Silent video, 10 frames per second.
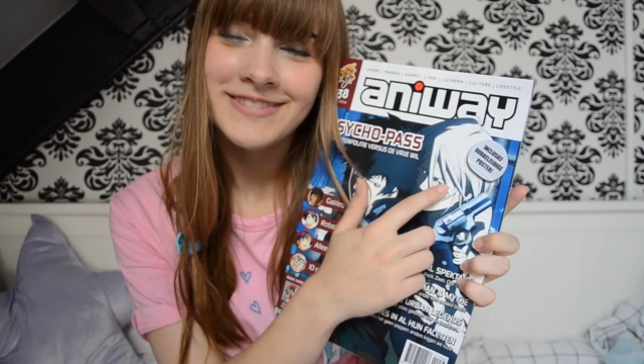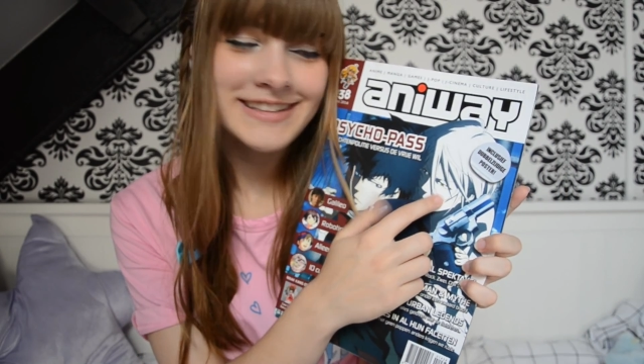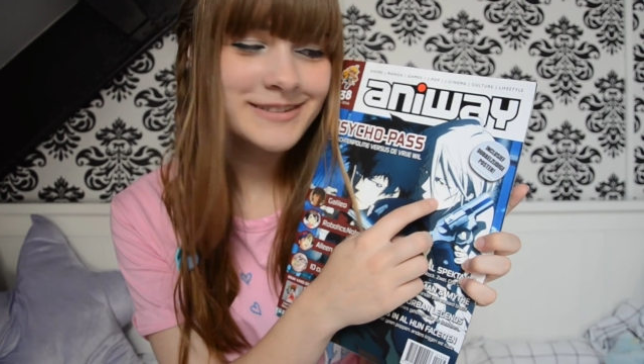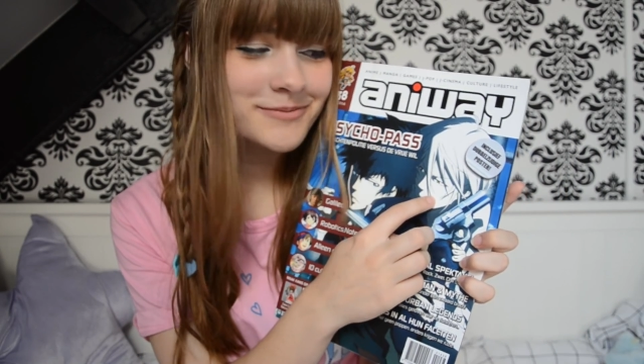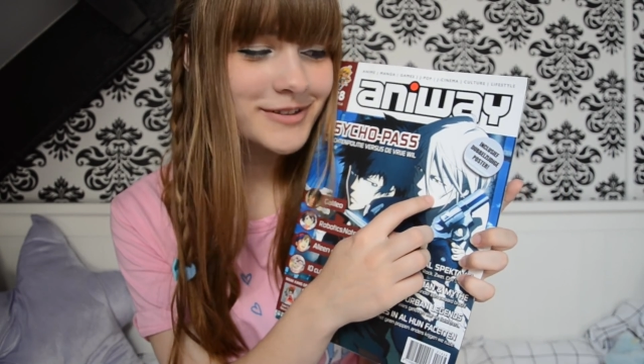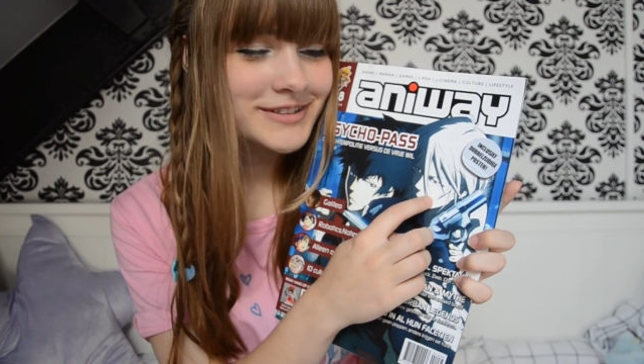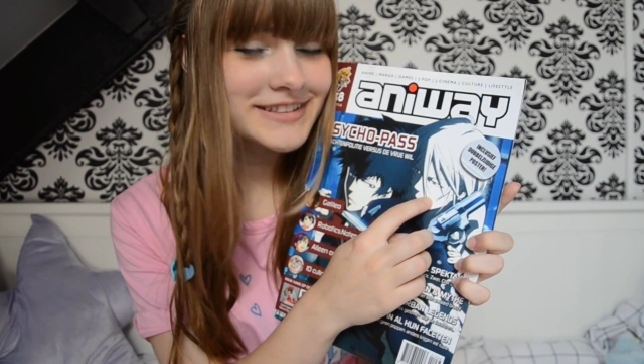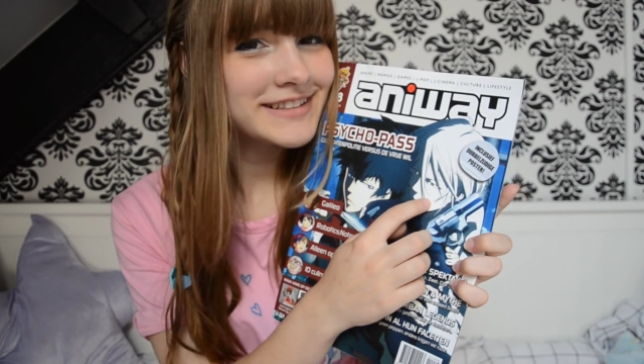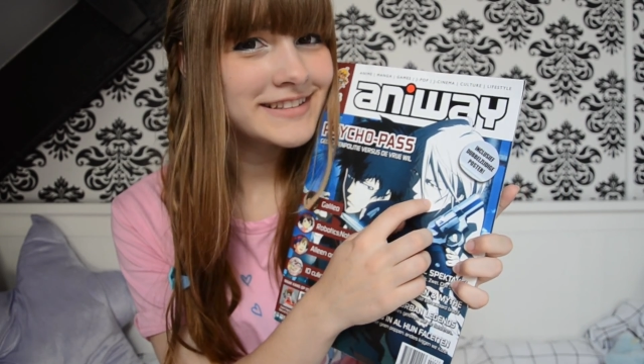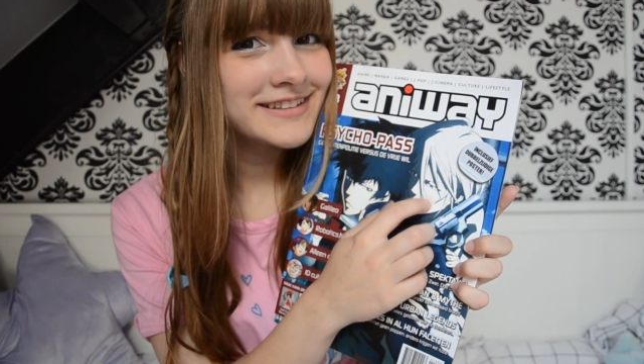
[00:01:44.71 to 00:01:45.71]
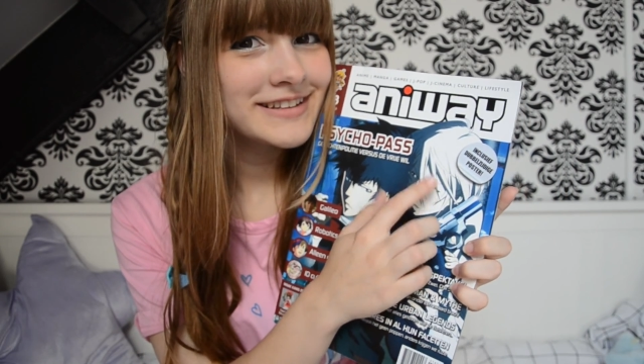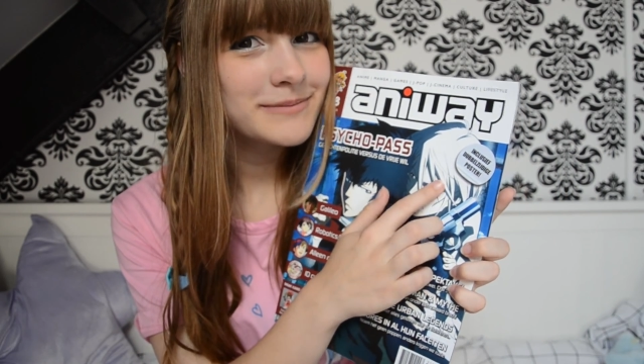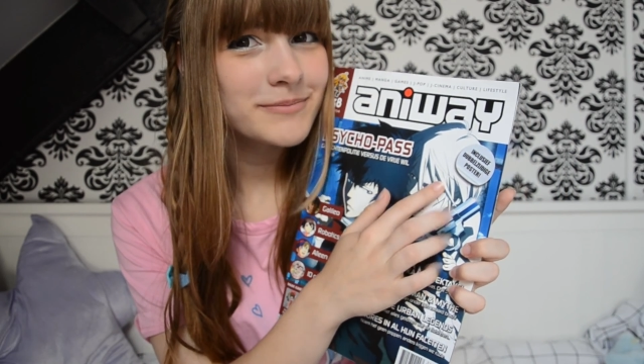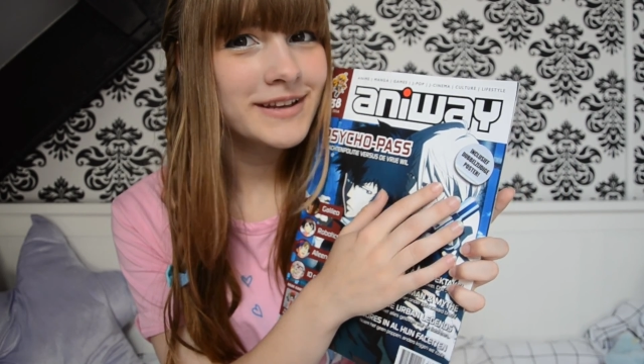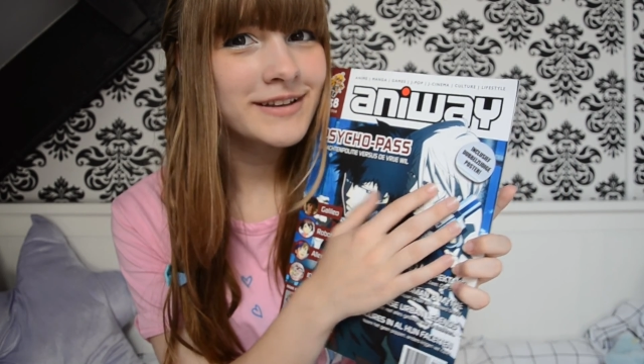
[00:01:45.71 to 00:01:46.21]
this person
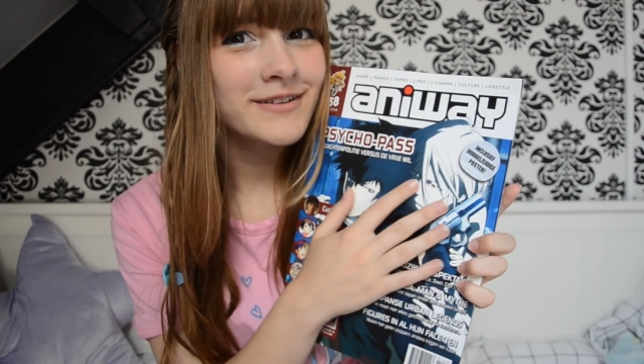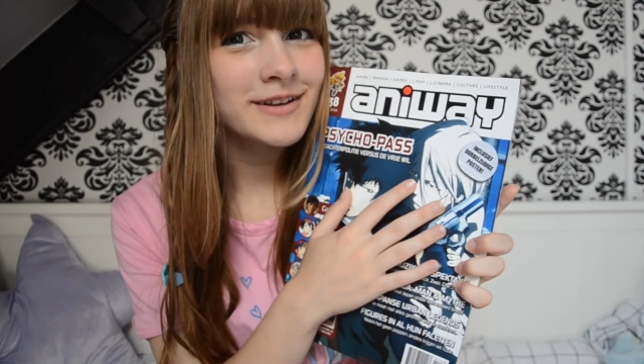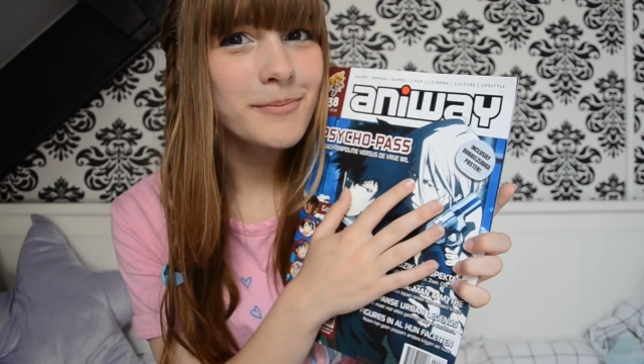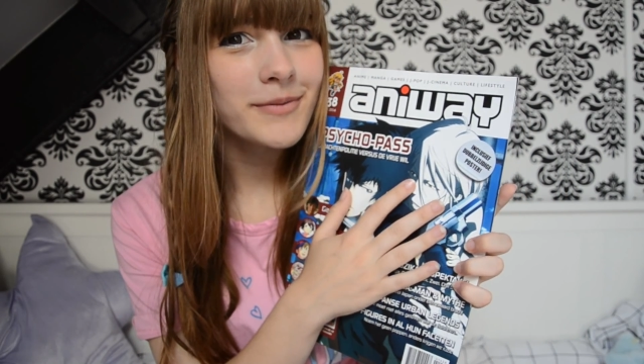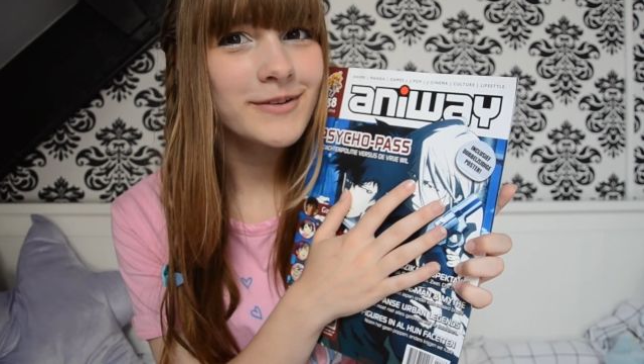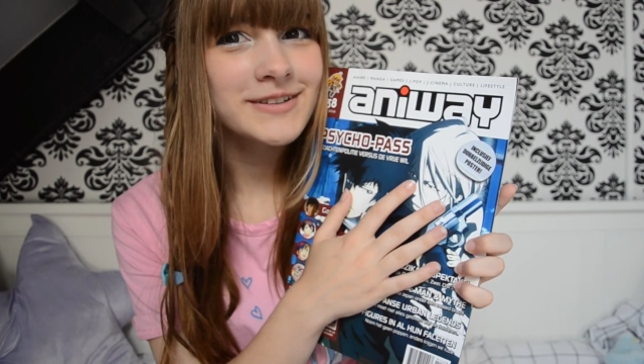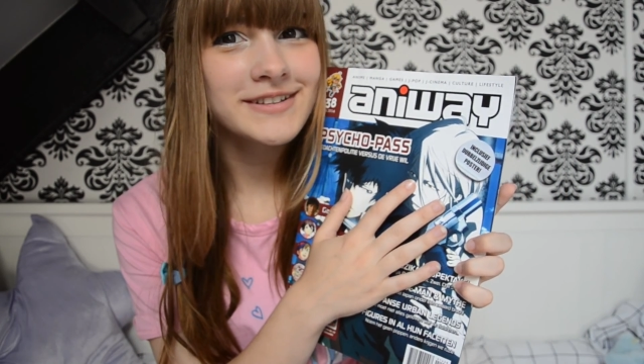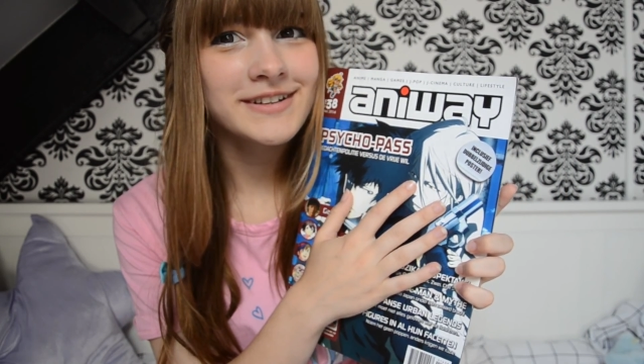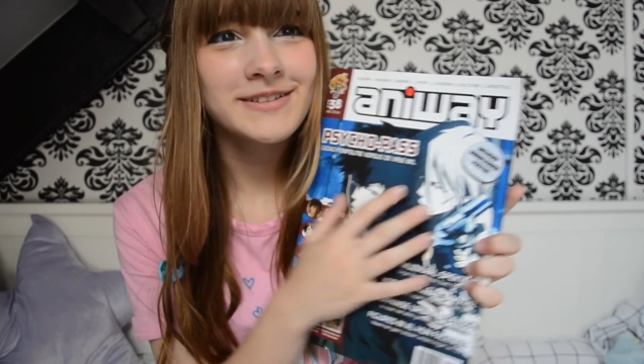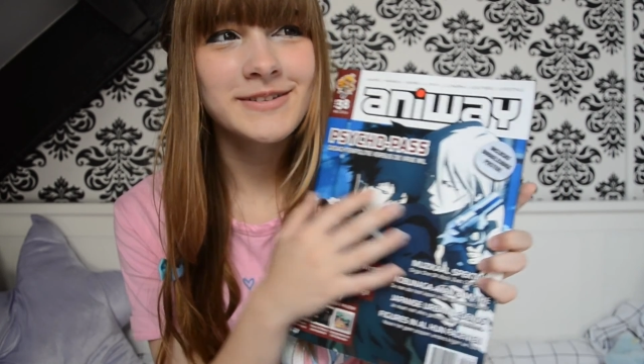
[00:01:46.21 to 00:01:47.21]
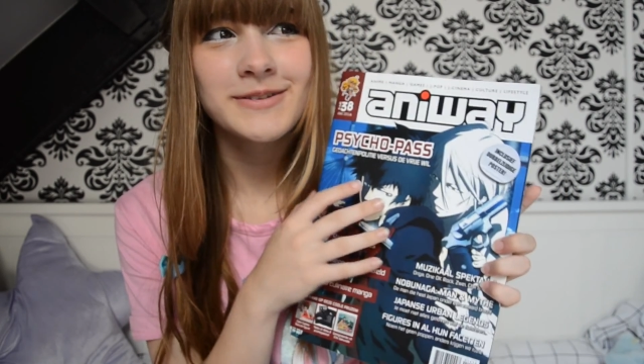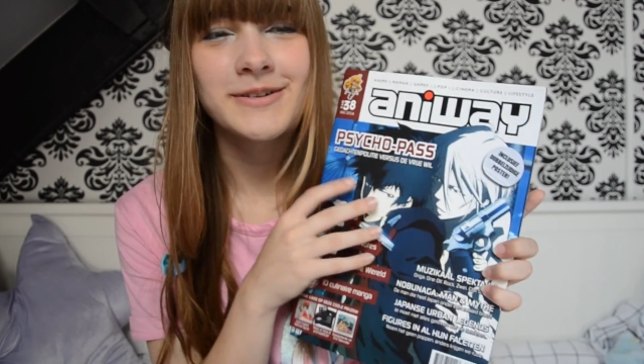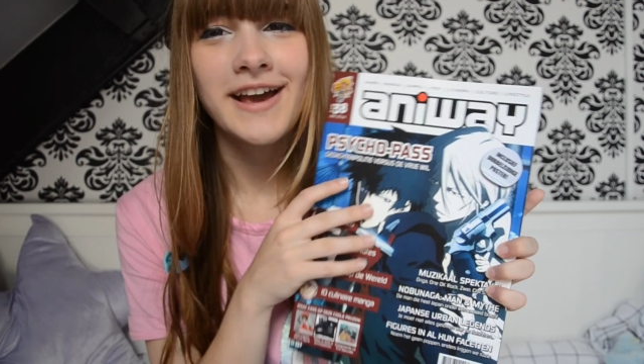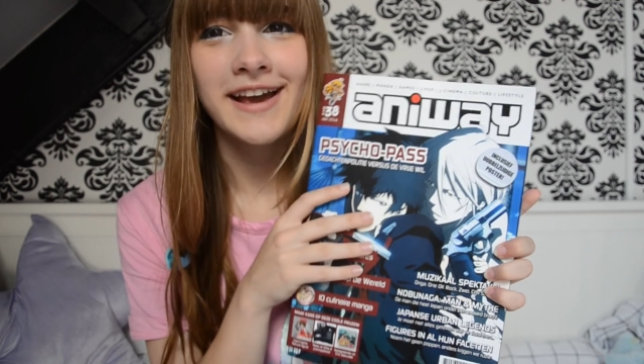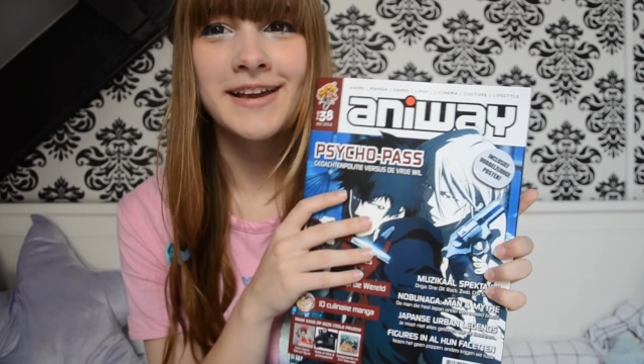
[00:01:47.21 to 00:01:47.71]
being on a poster to
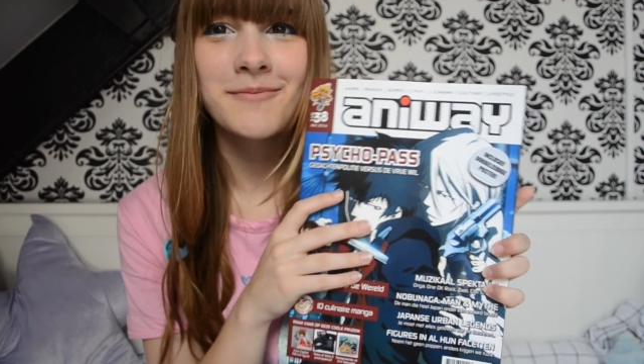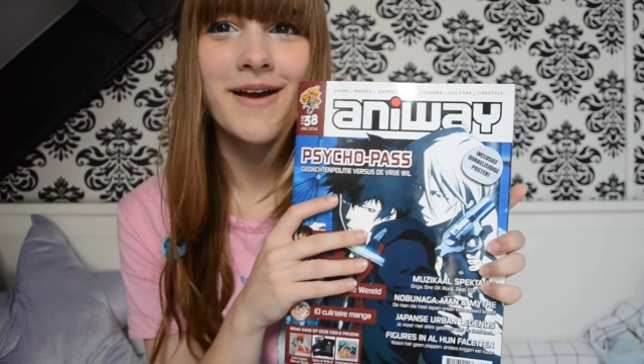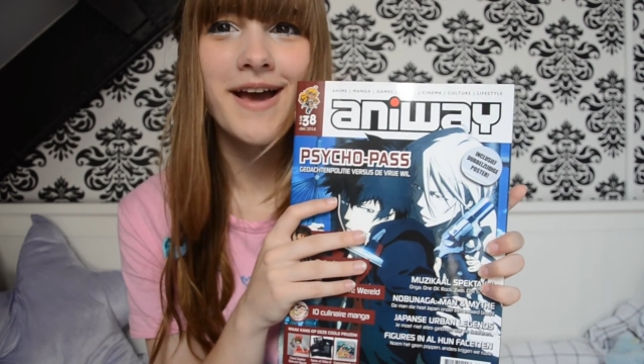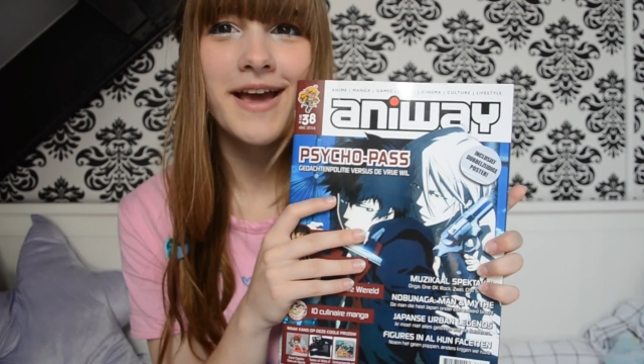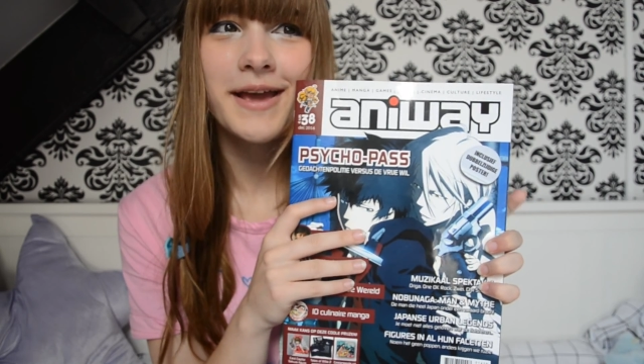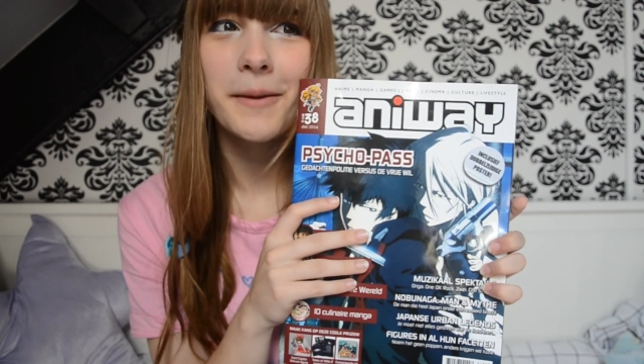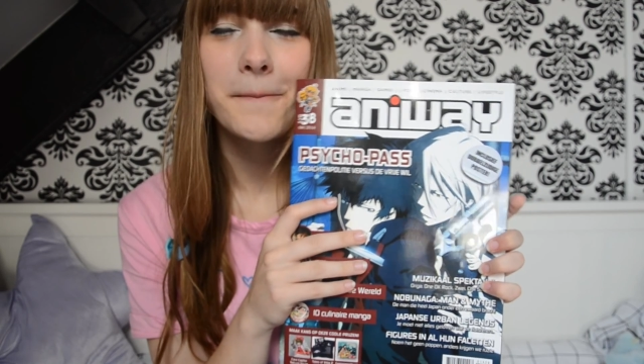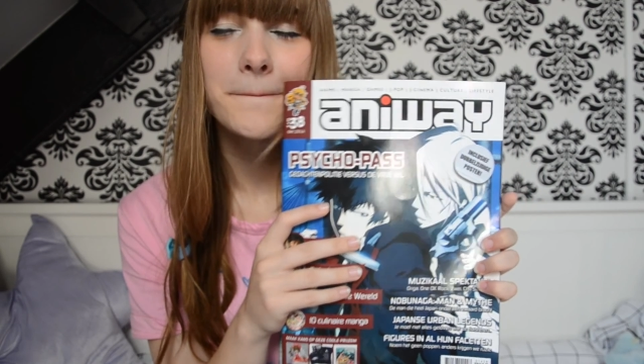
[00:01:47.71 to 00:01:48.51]
hang in my